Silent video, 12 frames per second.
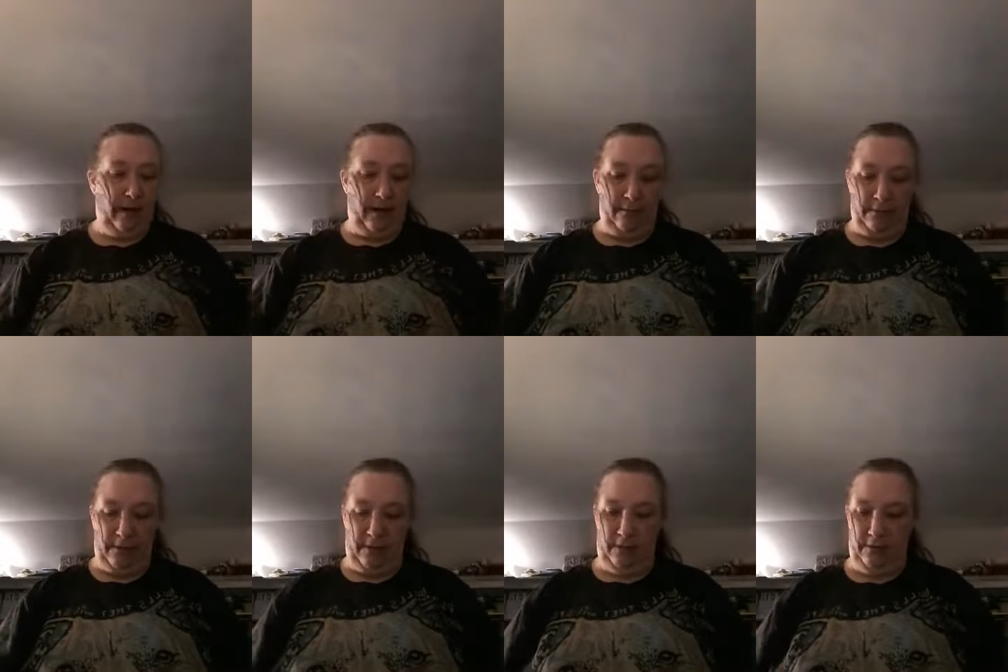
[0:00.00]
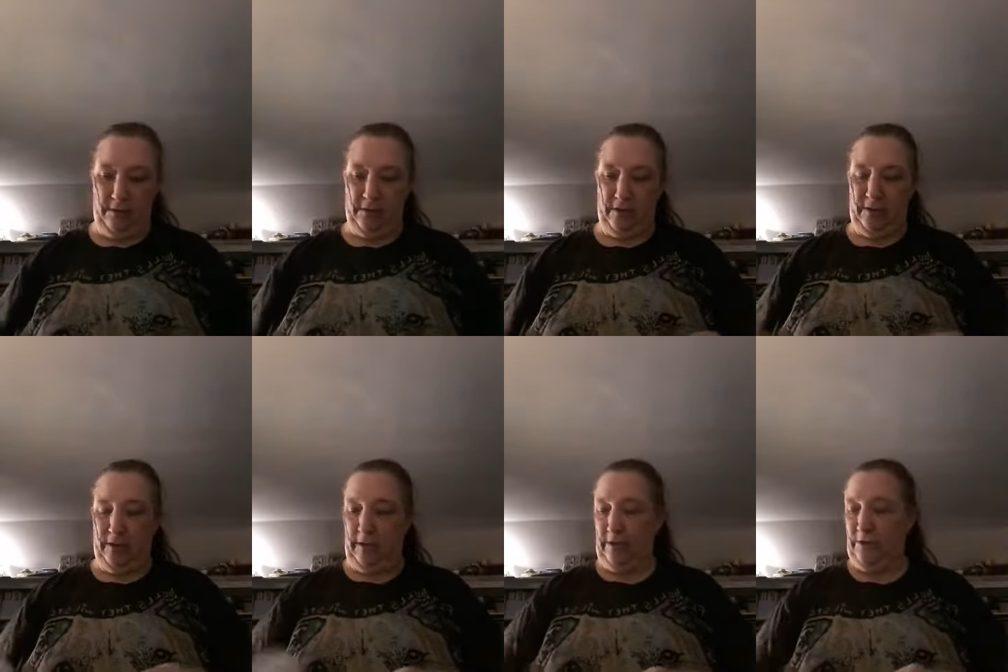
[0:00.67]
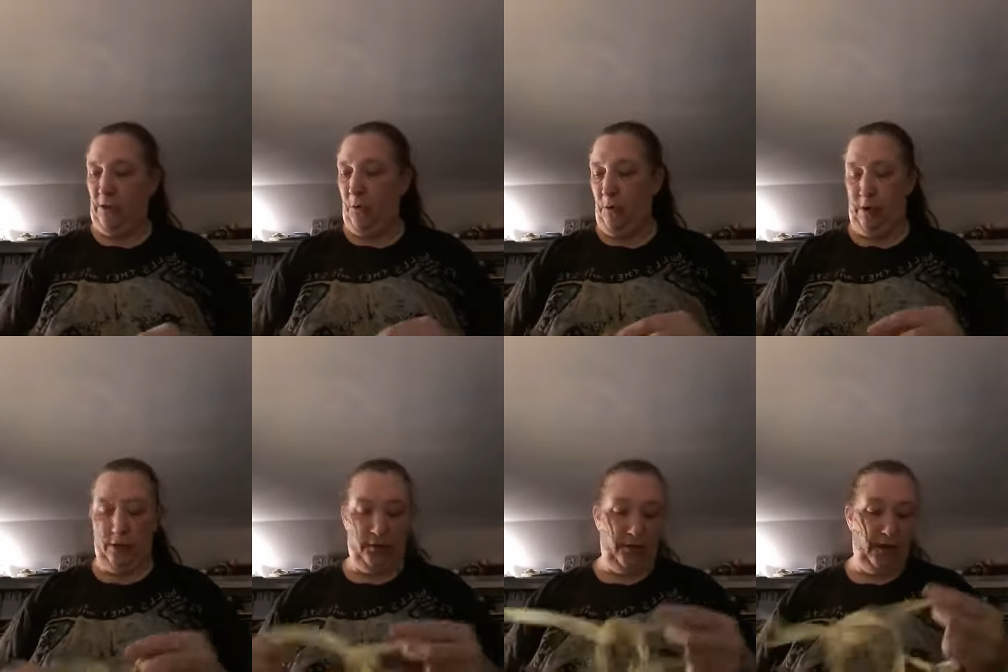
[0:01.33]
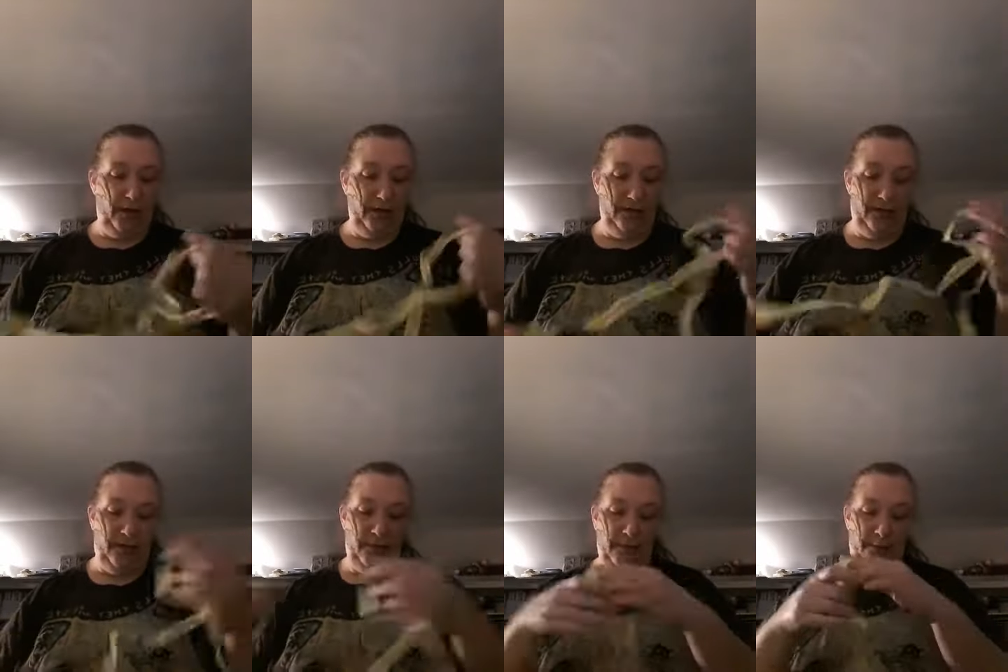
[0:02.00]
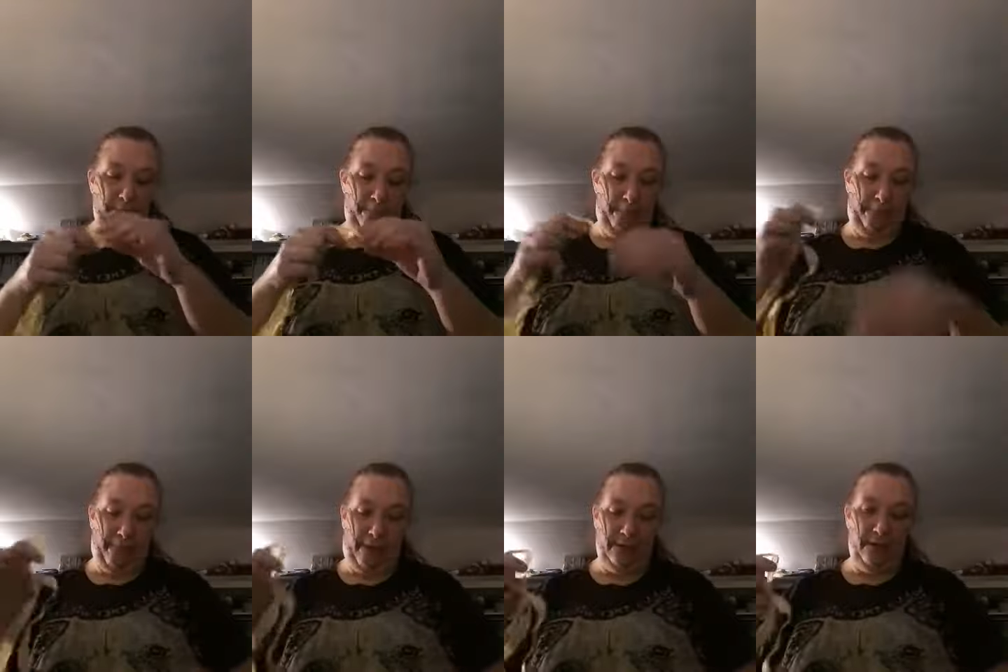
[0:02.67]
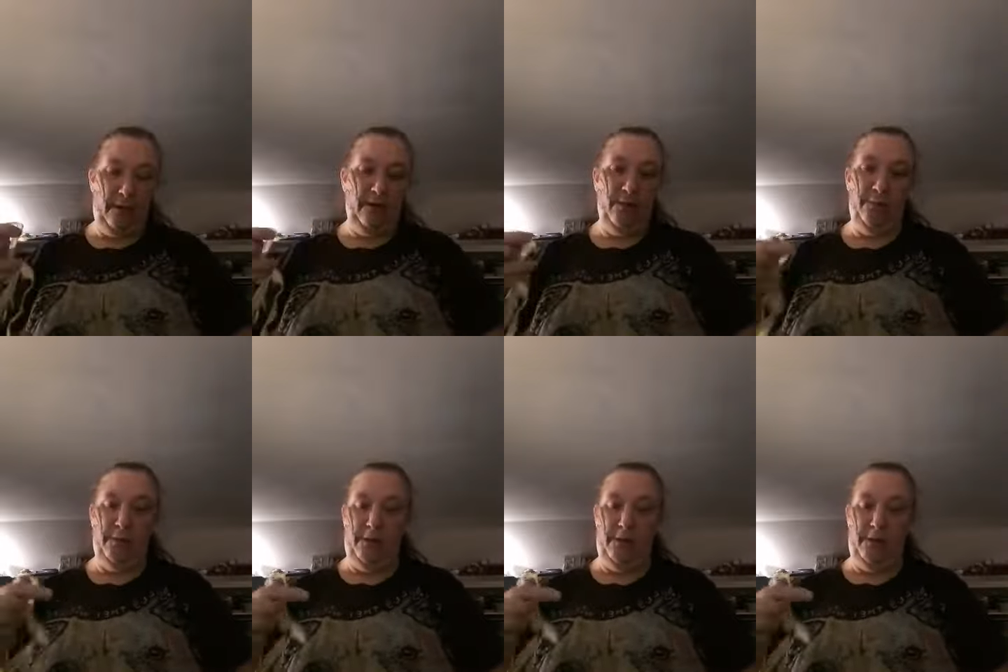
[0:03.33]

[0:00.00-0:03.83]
I'm going to use a nice contrast here. So I'm going